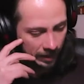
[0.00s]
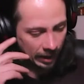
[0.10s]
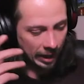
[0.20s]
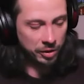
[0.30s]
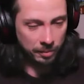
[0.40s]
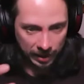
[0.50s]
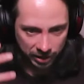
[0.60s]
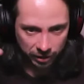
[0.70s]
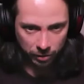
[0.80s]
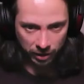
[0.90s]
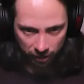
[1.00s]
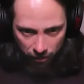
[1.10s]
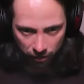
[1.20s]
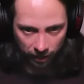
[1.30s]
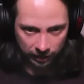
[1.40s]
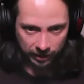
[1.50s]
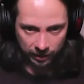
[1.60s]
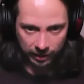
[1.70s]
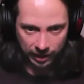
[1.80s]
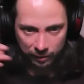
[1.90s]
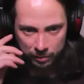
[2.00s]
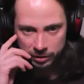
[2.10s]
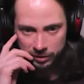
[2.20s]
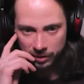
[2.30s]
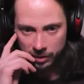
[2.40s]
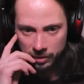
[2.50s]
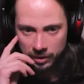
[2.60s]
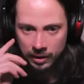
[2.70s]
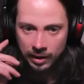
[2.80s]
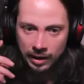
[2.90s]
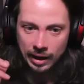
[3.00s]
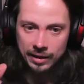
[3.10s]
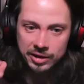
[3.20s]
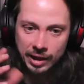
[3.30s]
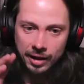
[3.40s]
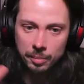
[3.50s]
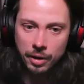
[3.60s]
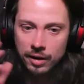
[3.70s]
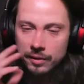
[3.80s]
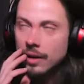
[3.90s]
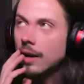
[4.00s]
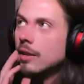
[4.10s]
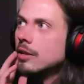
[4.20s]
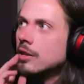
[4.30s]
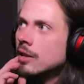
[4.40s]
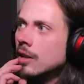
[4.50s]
As you mentioned, you endure and you kind of push through. And the second part of that is,